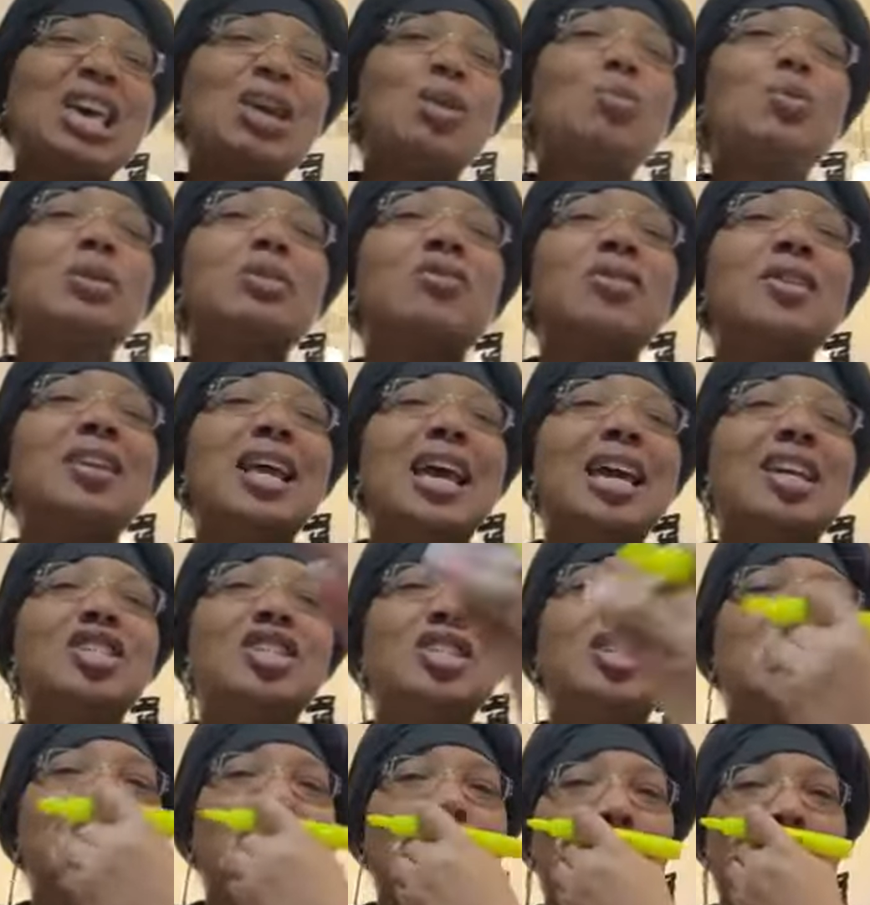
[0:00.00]
I think it was Vanette.
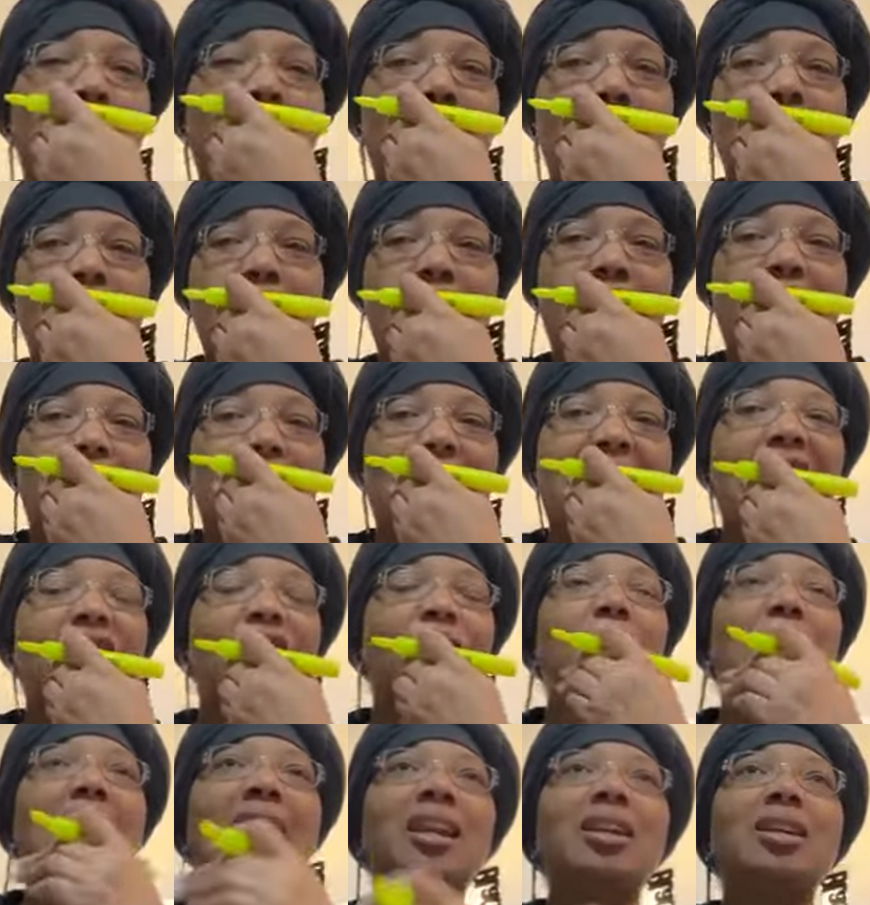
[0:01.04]
She shared a picture of it. I,
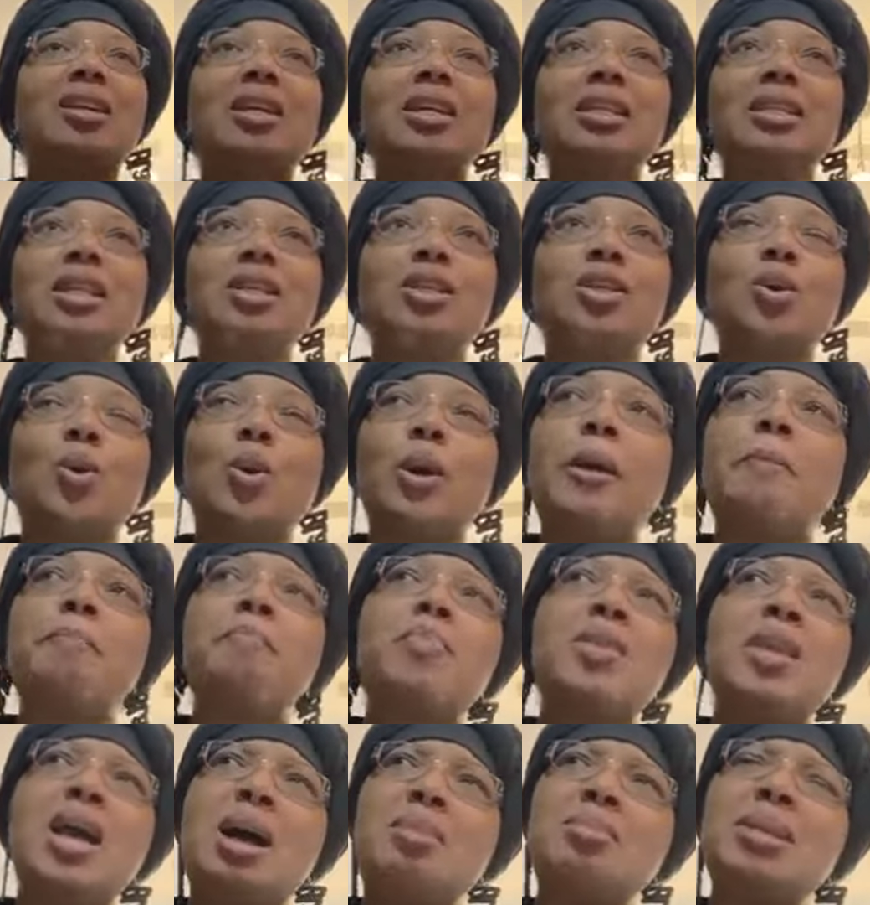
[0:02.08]
I, looked into it.
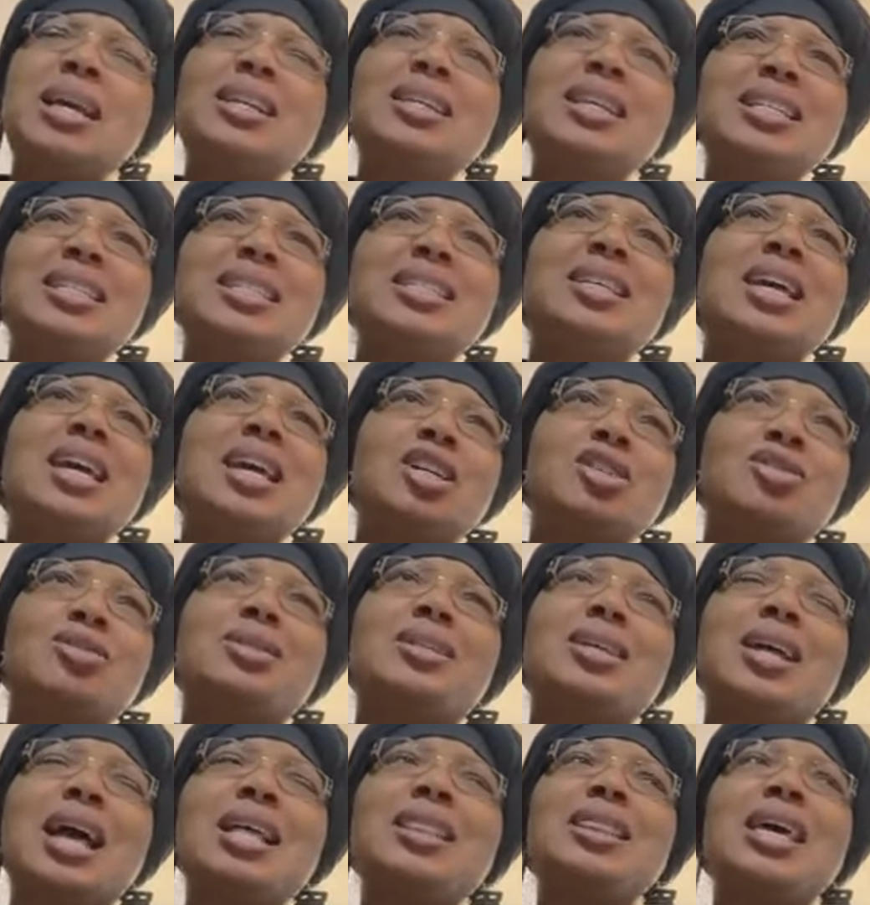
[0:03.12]
I'm like, this is
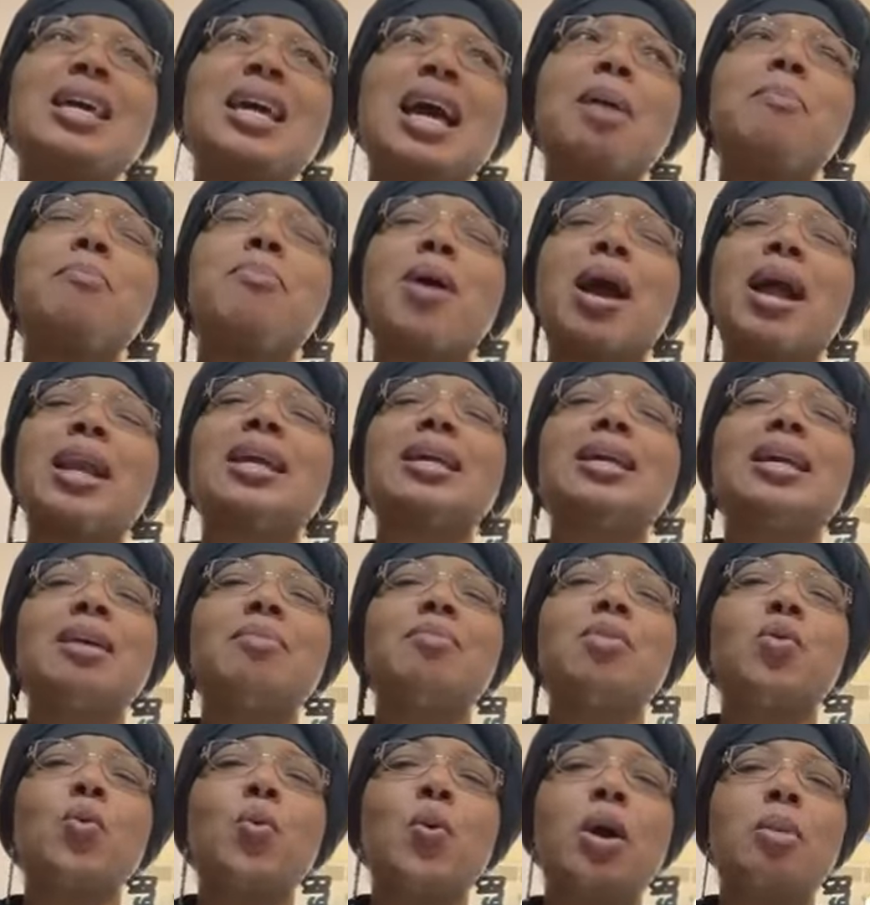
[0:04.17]
interesting. I think I'm probably
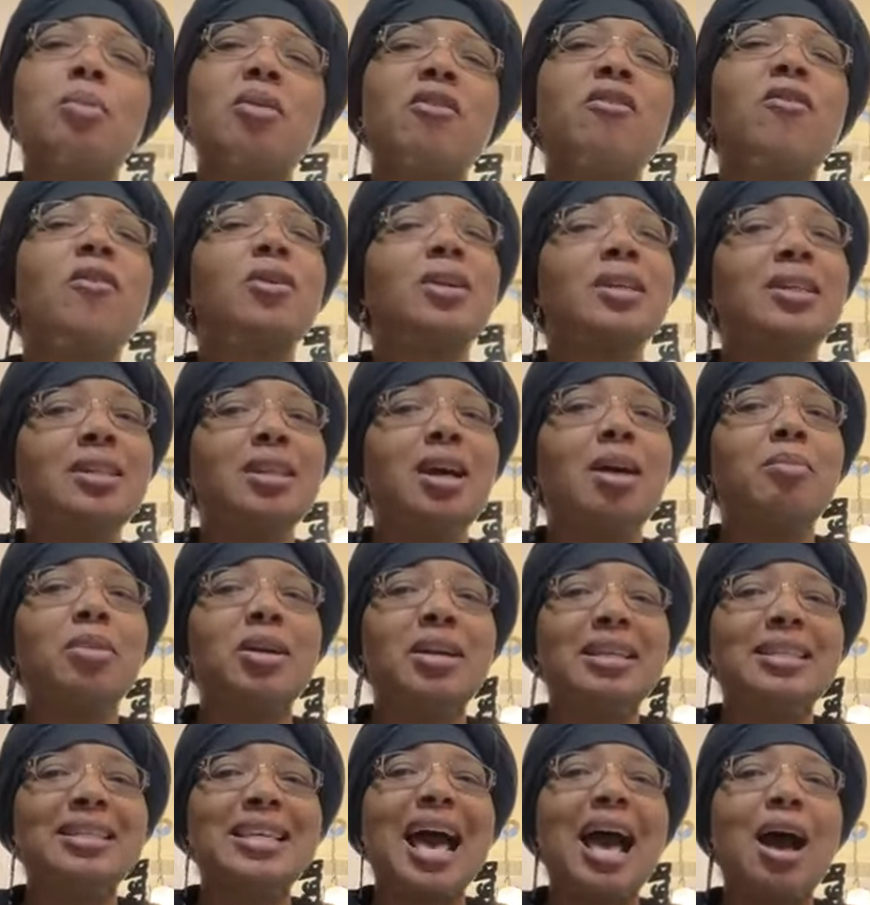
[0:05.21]
getting me one before the summer
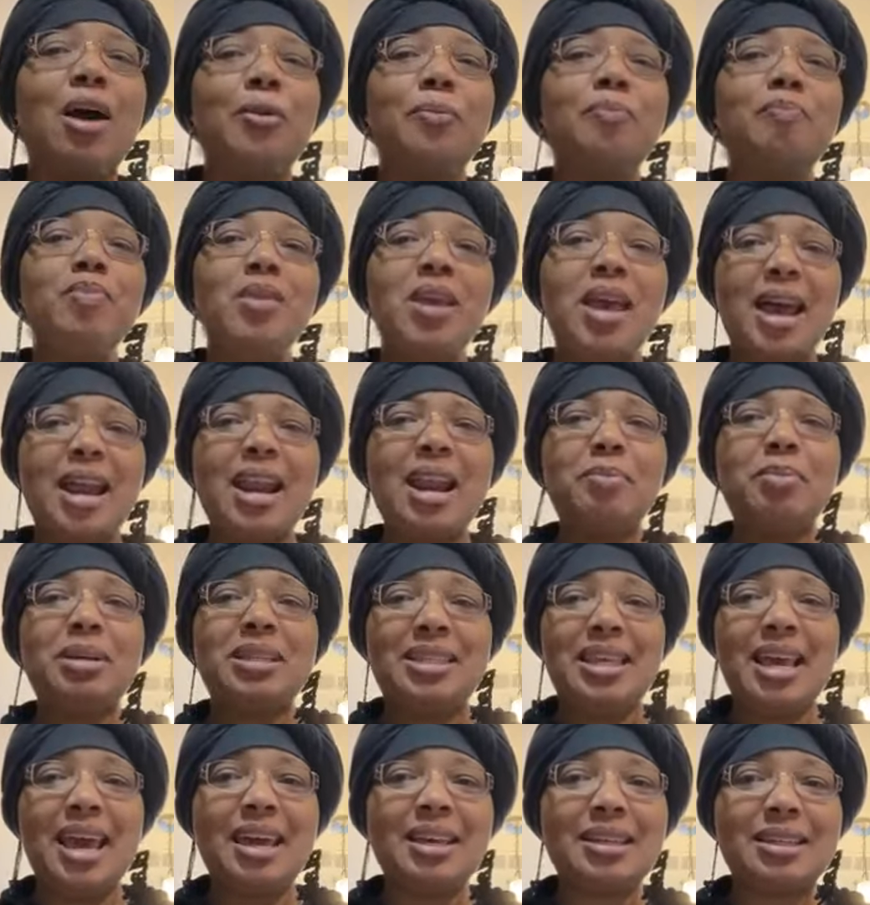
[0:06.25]
is out, and I'm
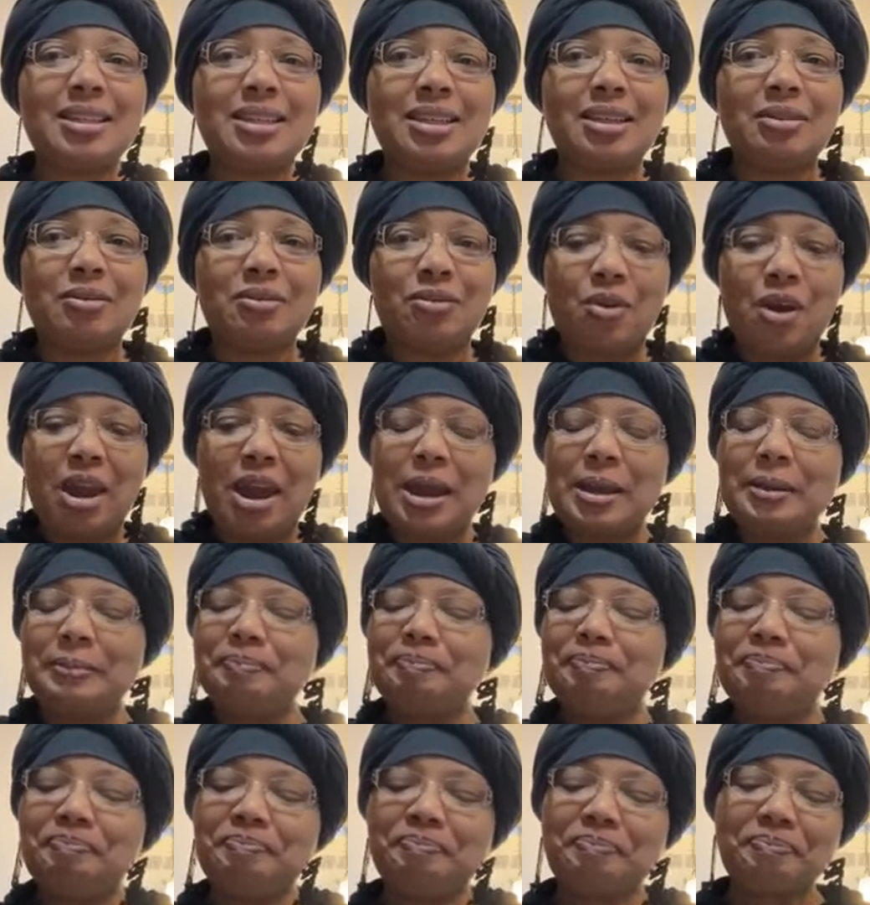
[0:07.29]
gonna test it,
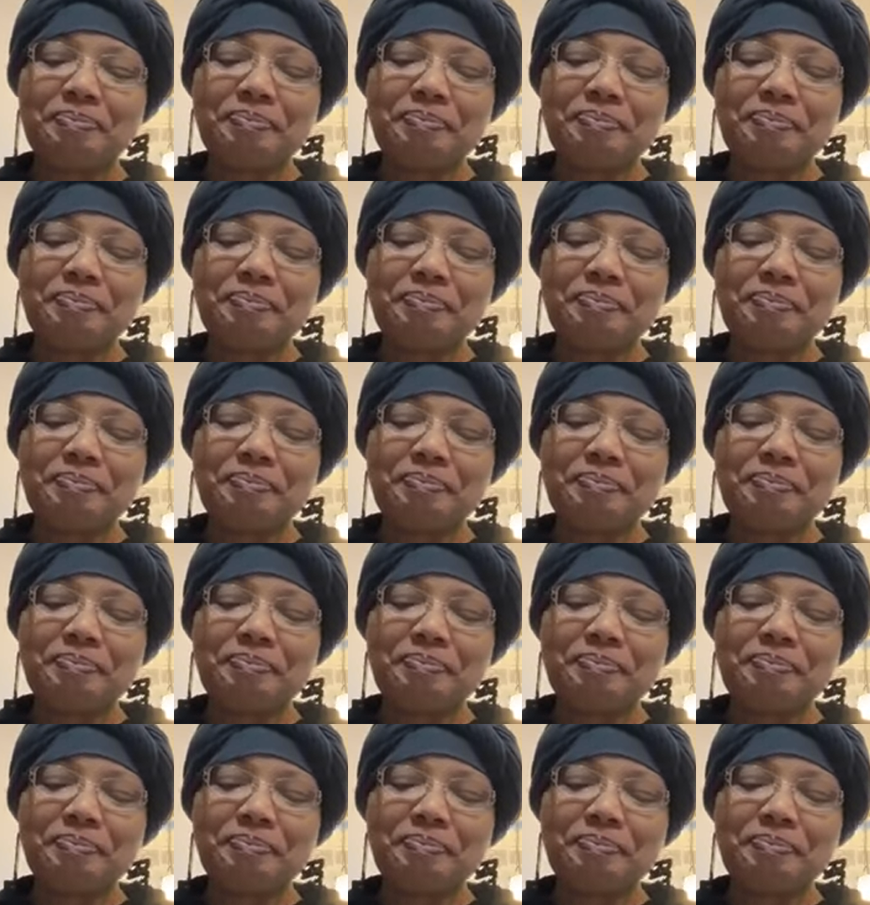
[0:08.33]
right?